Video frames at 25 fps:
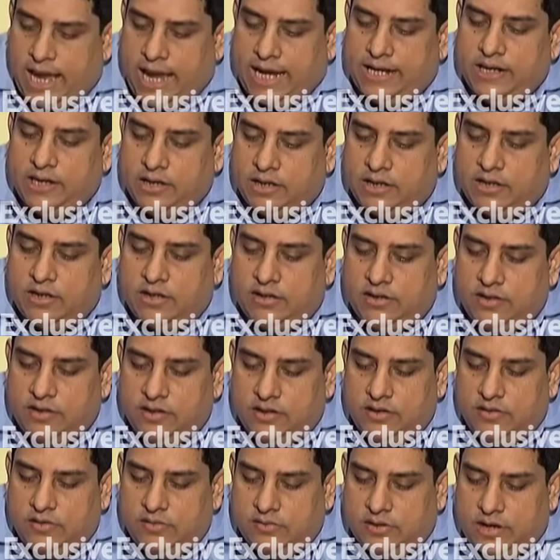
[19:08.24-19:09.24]
And
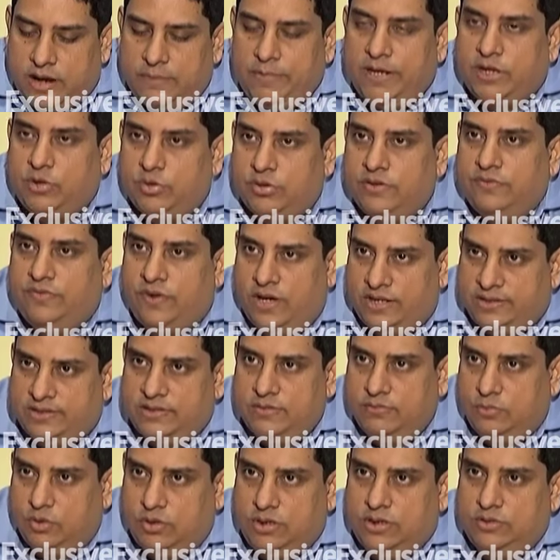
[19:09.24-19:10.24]
coming to the
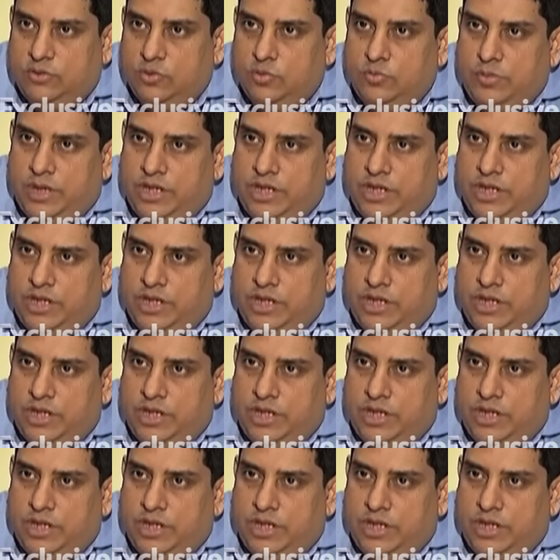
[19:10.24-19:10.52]
faster bowlers,